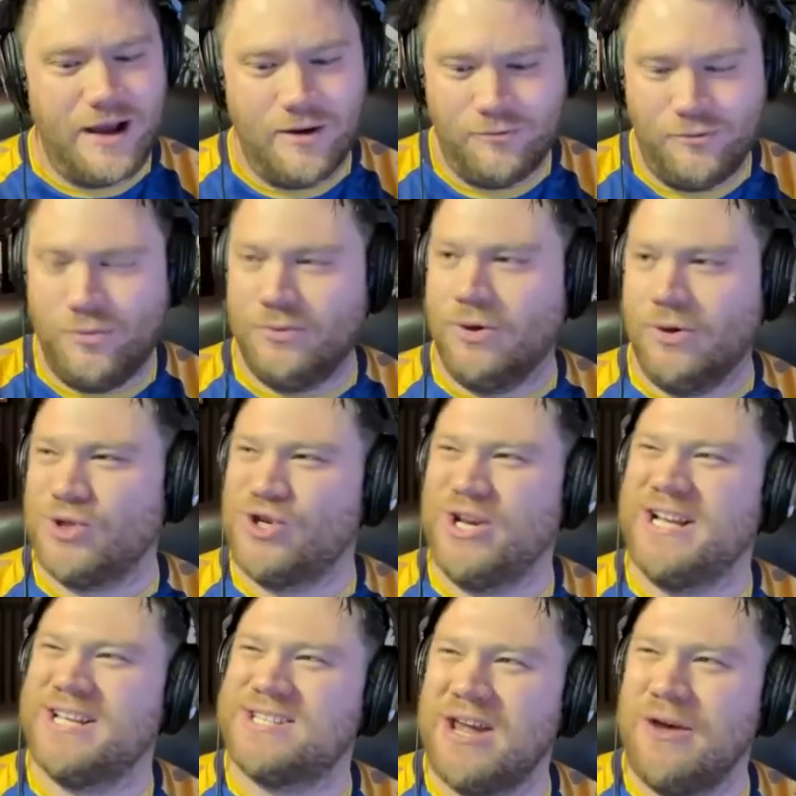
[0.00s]
or should I
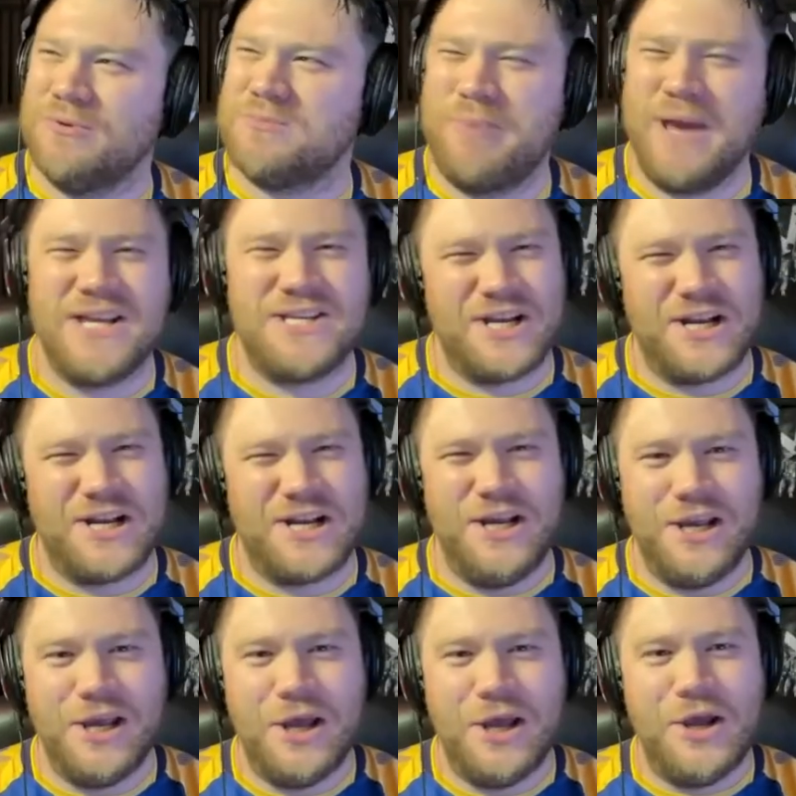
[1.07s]
say, it was basically
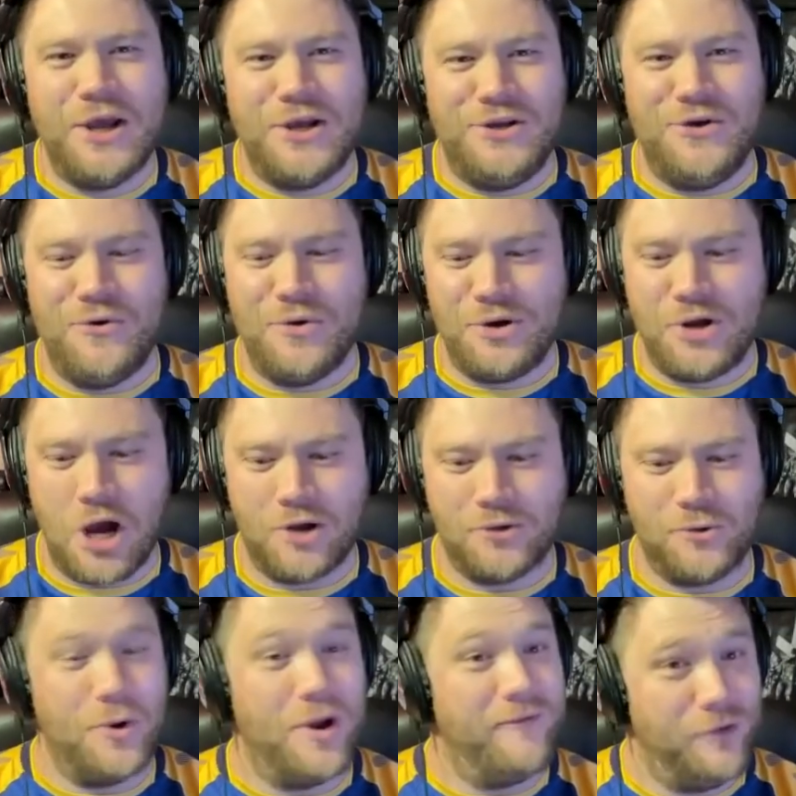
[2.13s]
you and Cardona
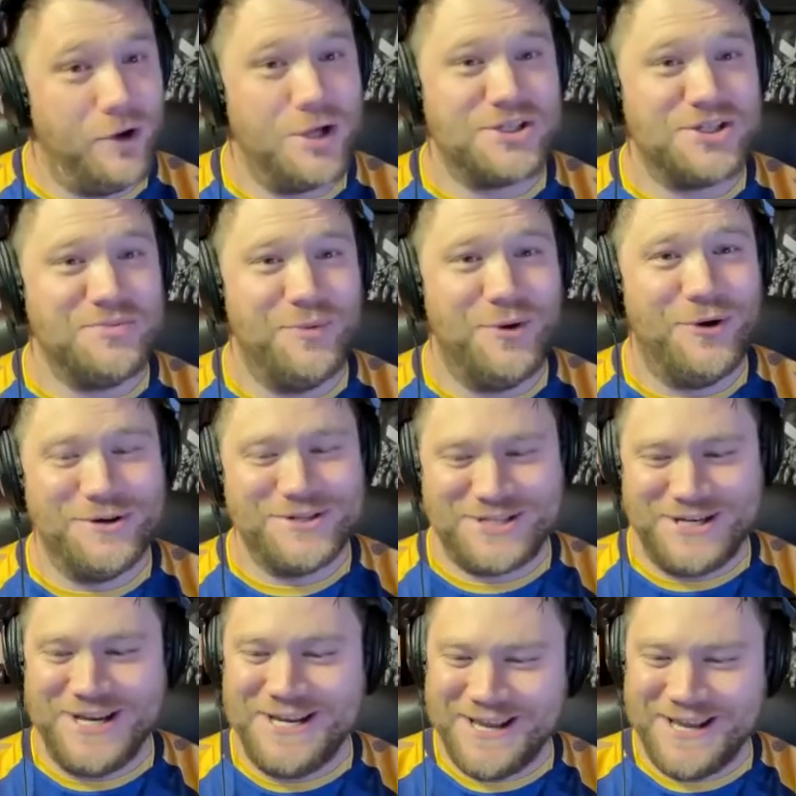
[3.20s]
versus Morrissey